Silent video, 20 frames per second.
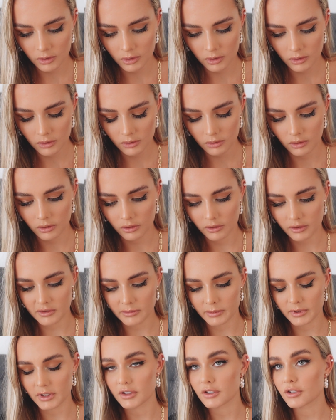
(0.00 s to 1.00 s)
Oh,
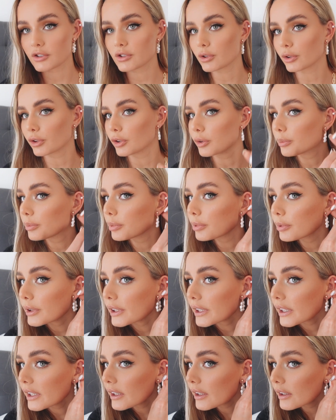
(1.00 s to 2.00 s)
this one is so
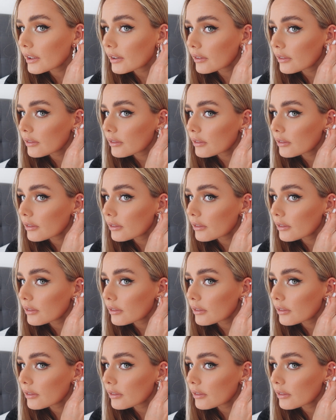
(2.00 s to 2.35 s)
pretty.